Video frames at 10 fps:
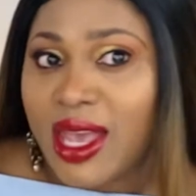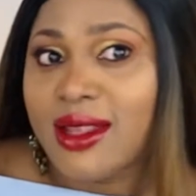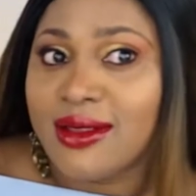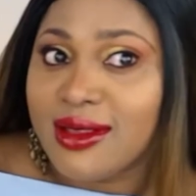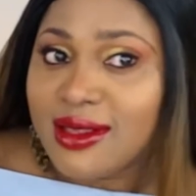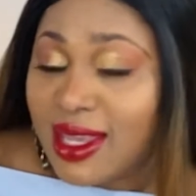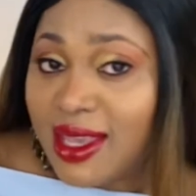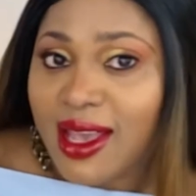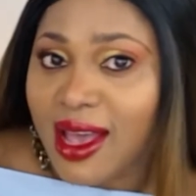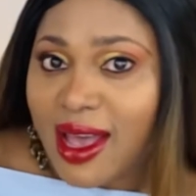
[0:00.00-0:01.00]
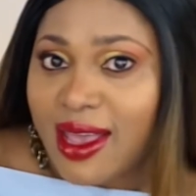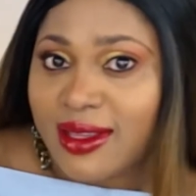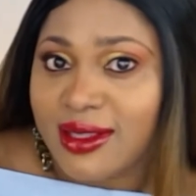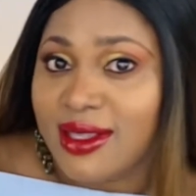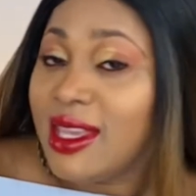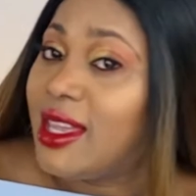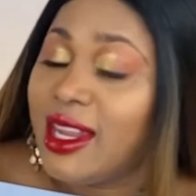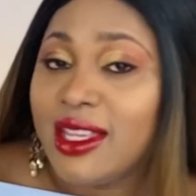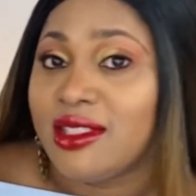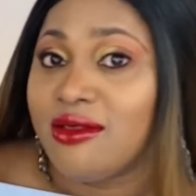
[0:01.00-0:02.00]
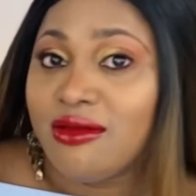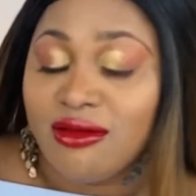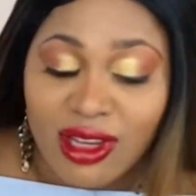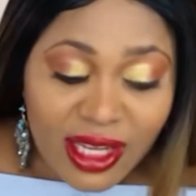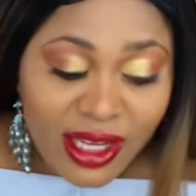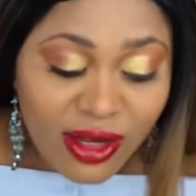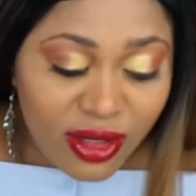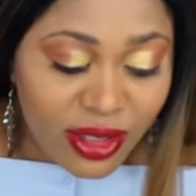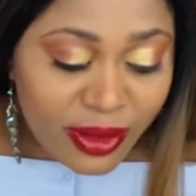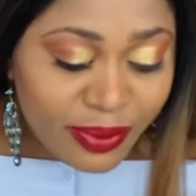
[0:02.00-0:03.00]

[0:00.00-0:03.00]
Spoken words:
see, guys, it is really good.